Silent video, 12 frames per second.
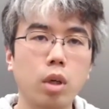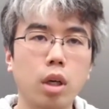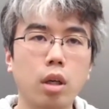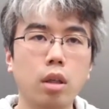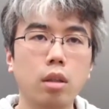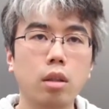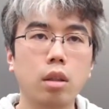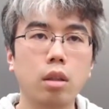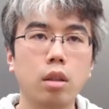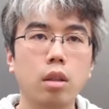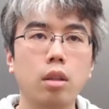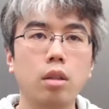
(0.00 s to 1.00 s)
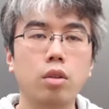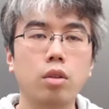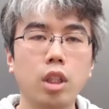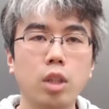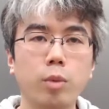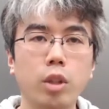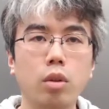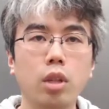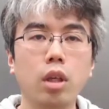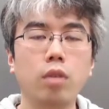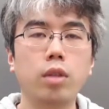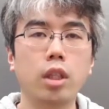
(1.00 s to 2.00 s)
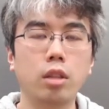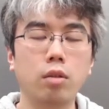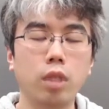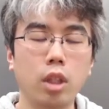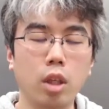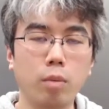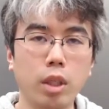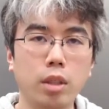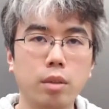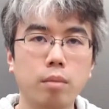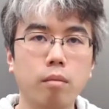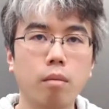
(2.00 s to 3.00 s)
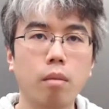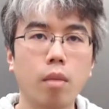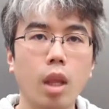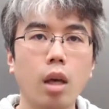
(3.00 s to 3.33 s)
was increased from 12 bits to 18 bits,